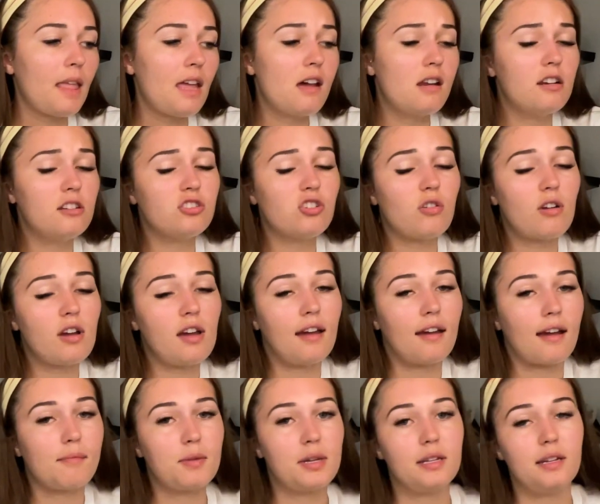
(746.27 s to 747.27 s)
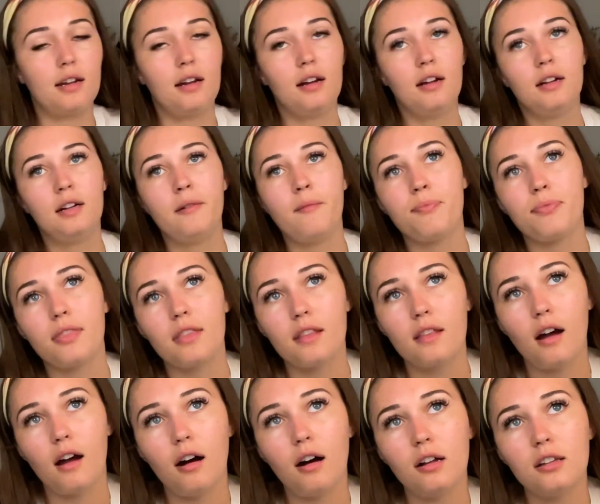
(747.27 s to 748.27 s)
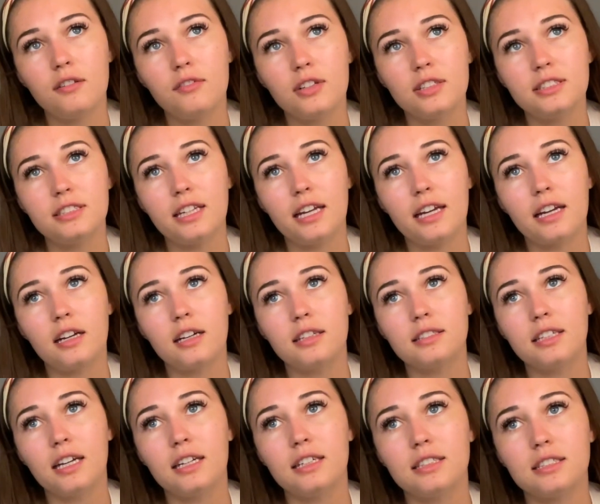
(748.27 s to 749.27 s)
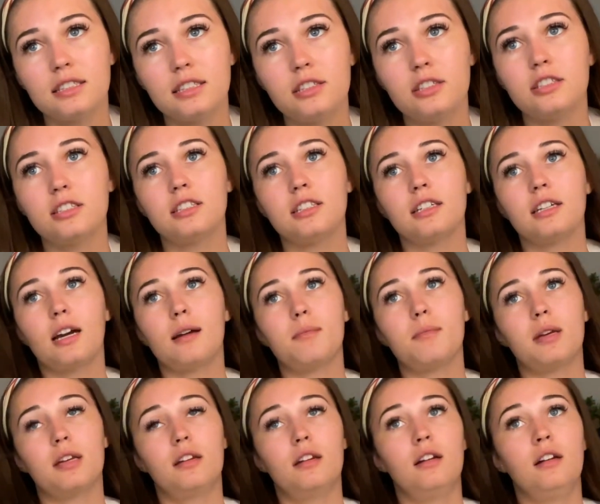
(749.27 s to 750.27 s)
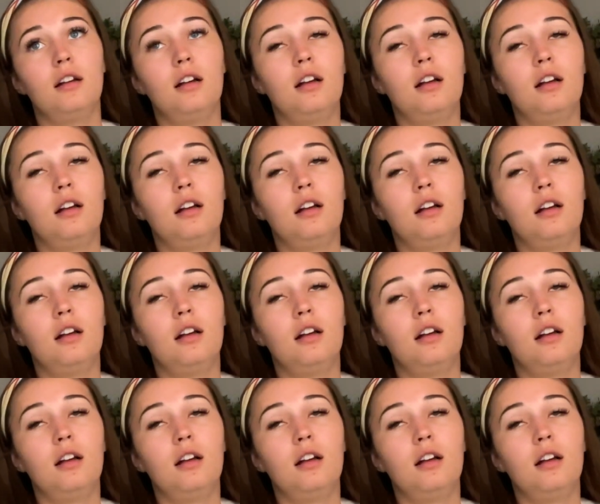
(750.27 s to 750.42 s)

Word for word: and that's okay. I mean, not all of us take take it seriously. I mean,